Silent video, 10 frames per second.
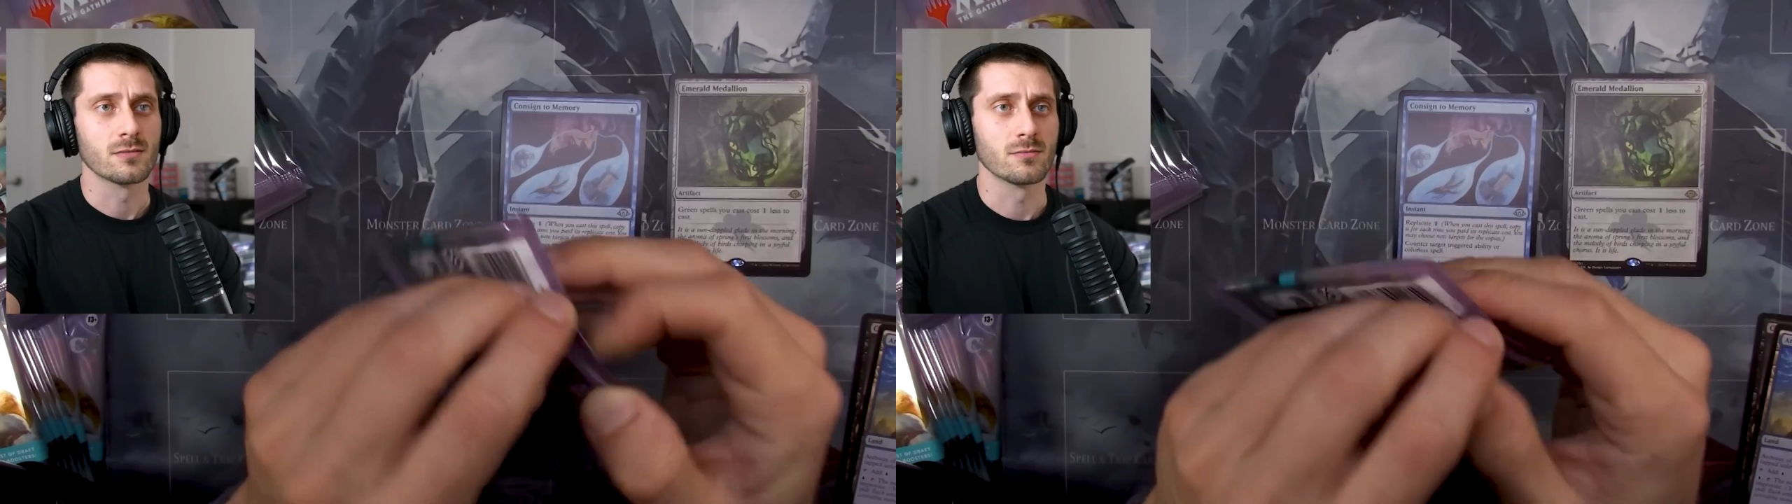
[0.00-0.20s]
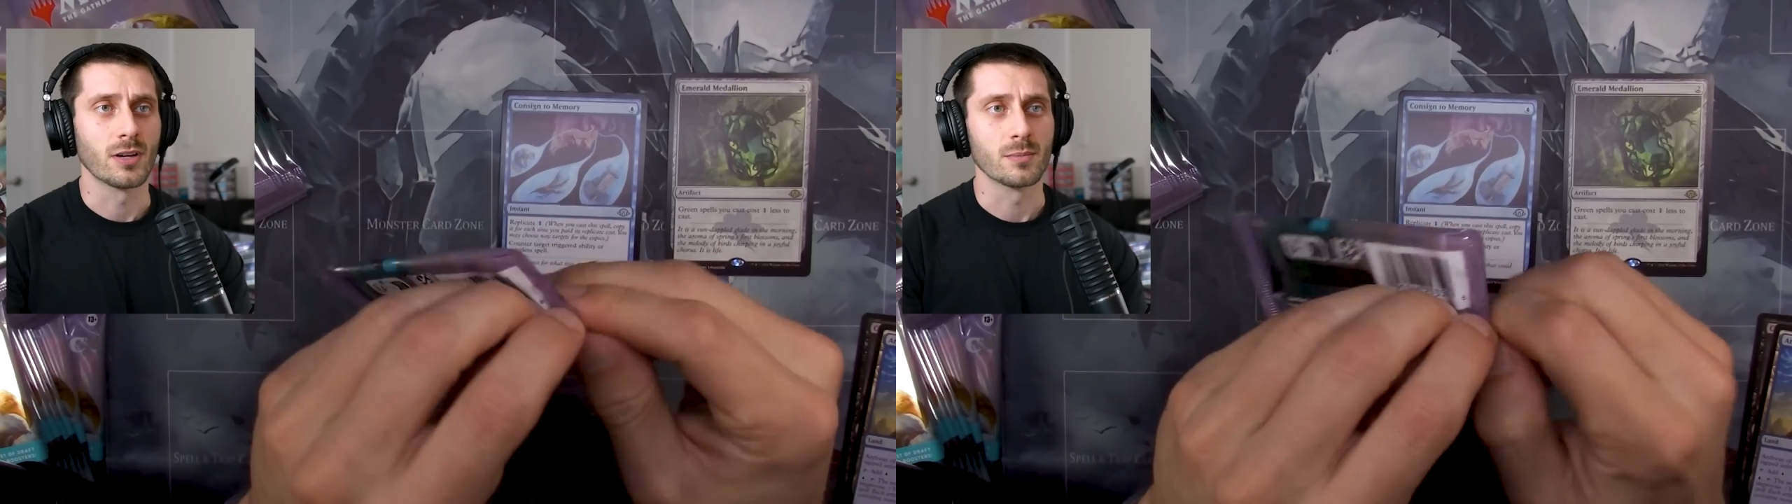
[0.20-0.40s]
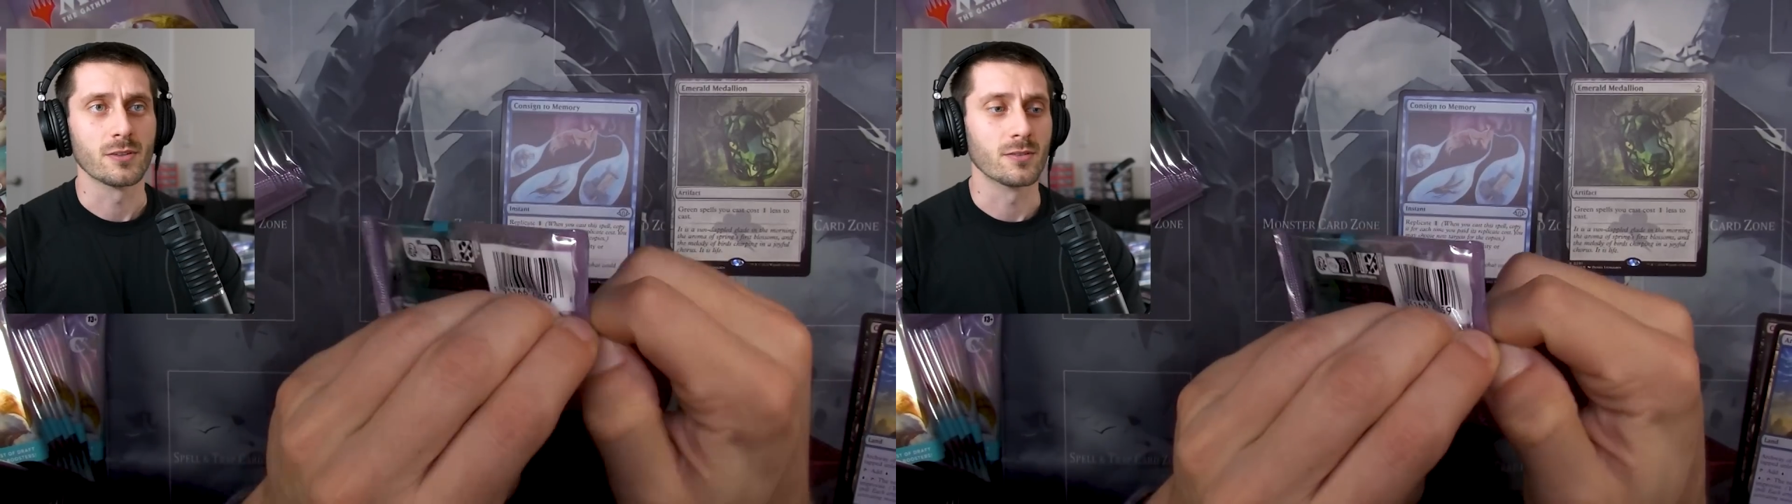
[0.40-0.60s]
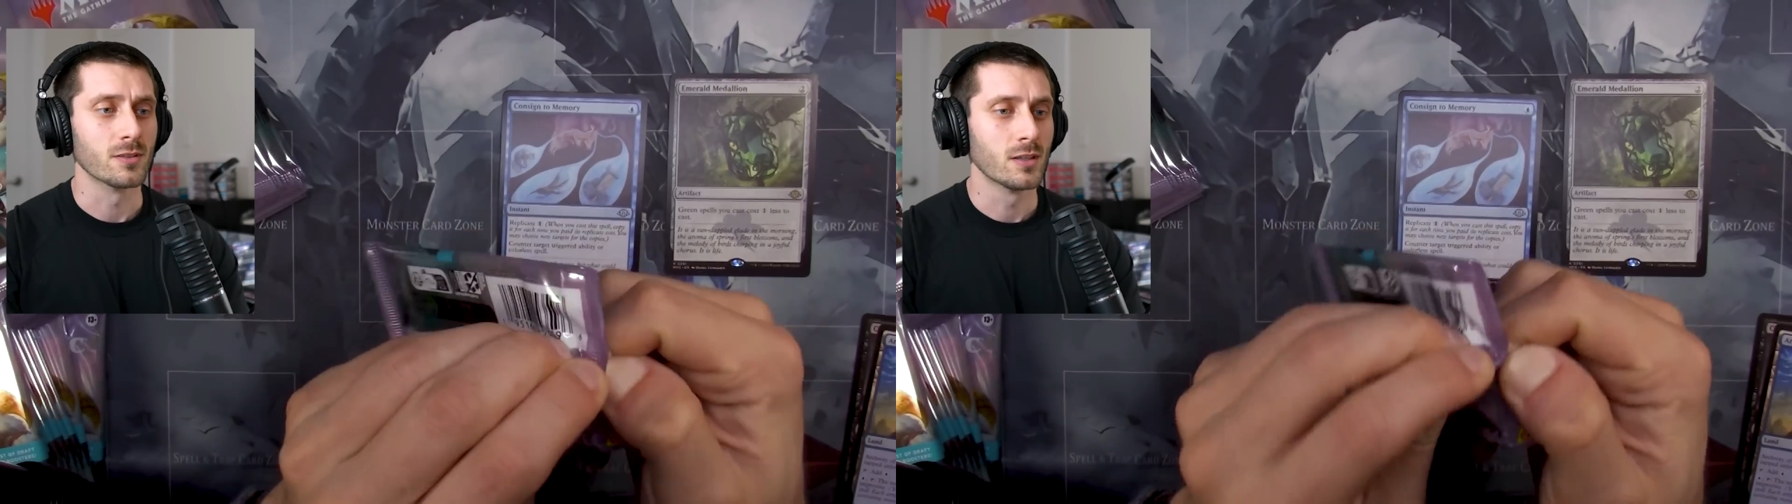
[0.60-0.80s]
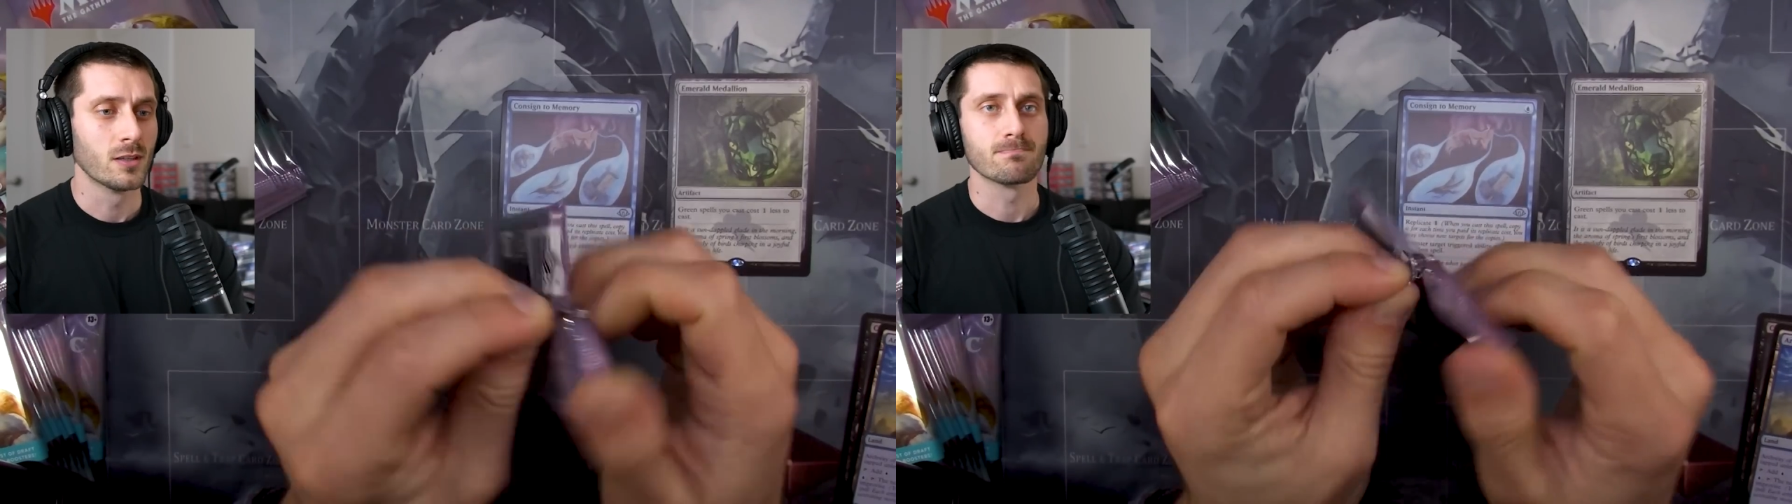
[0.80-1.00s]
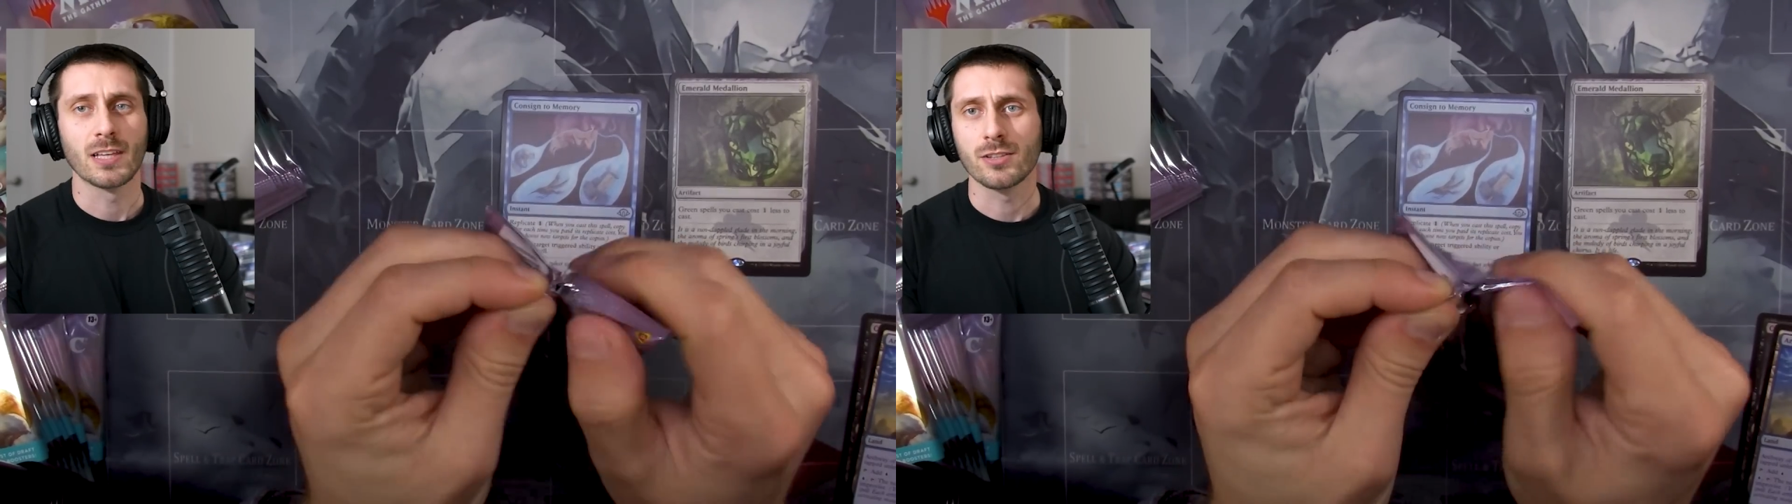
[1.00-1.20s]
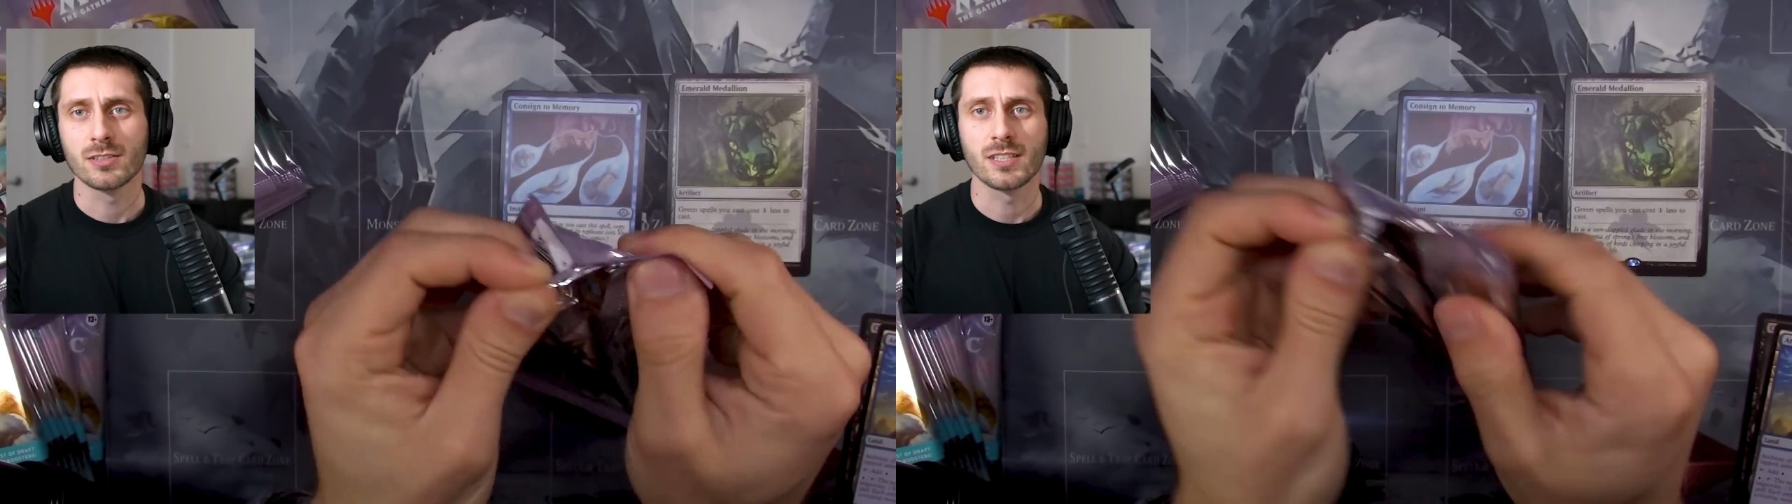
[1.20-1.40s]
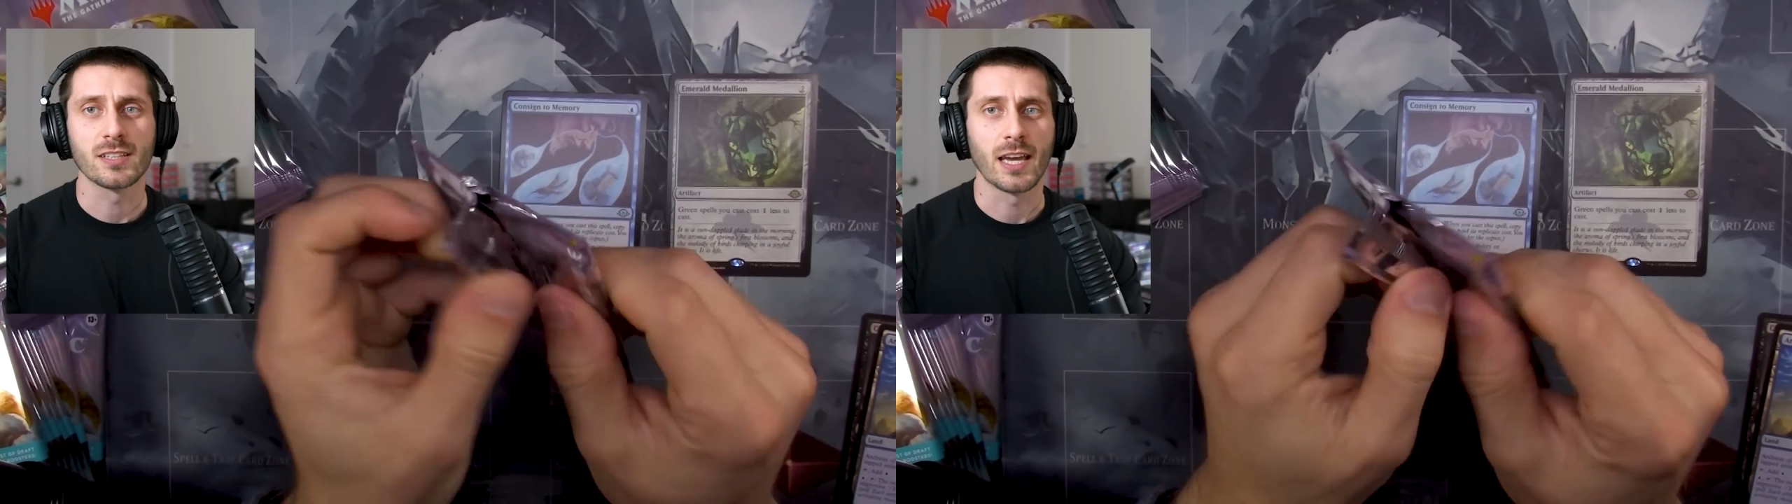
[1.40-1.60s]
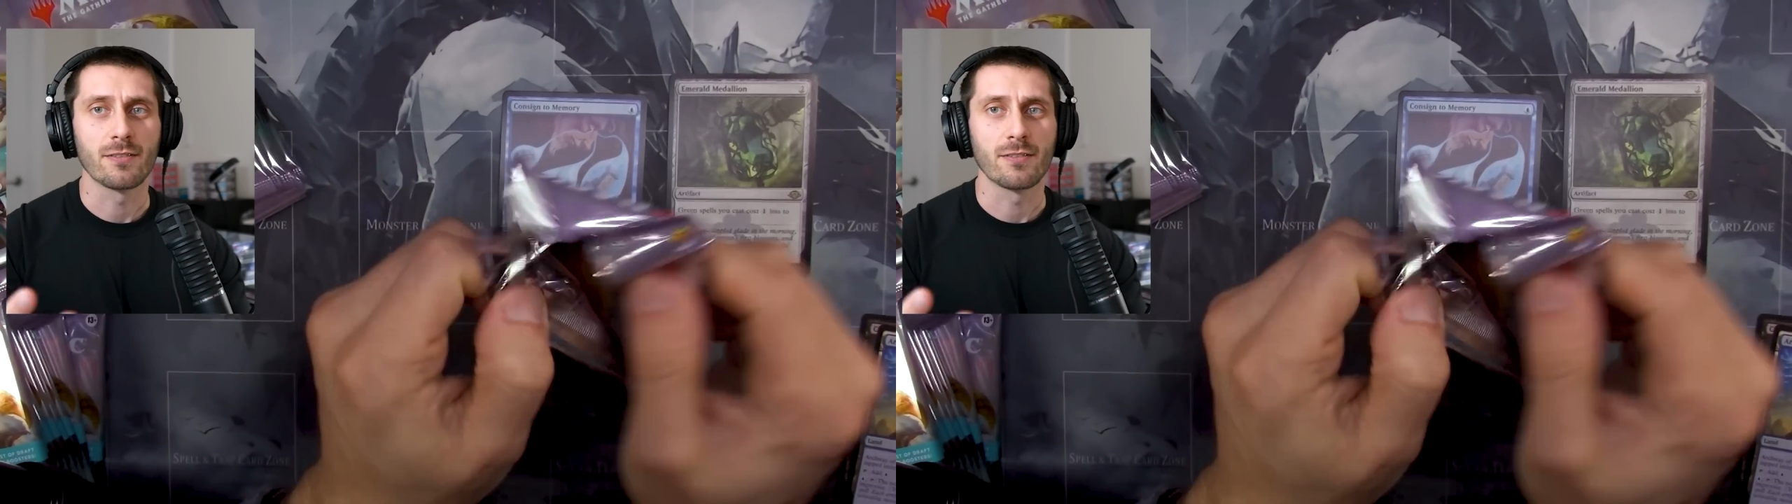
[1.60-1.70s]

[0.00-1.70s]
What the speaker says: rabbit hole. I thought taking the